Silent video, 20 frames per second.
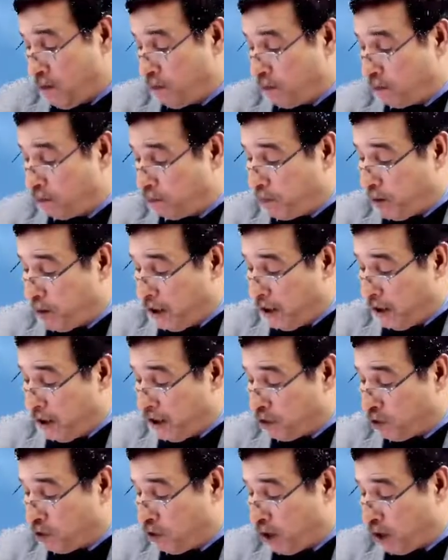
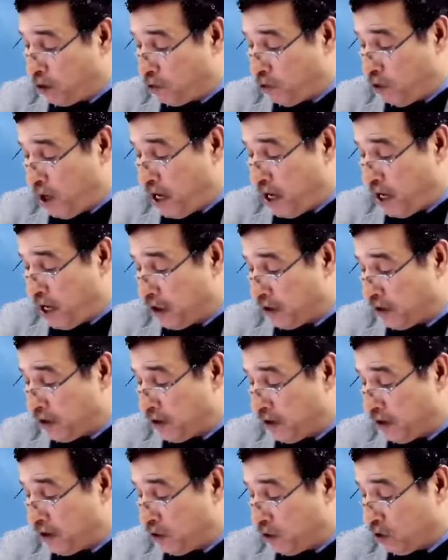Paid to acquire
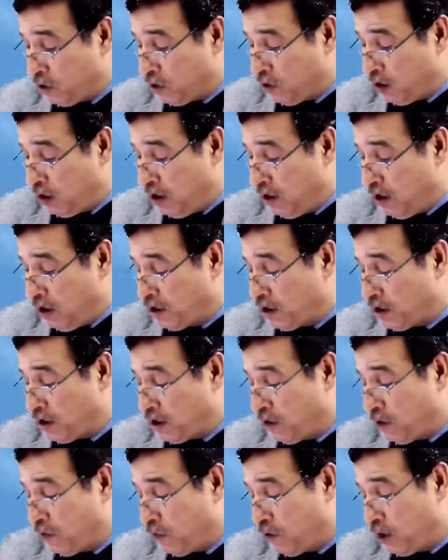these
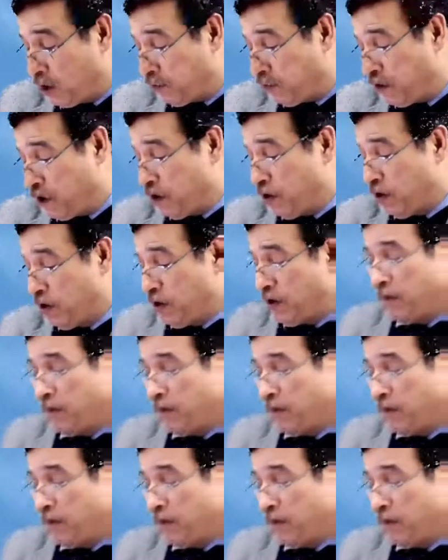what we call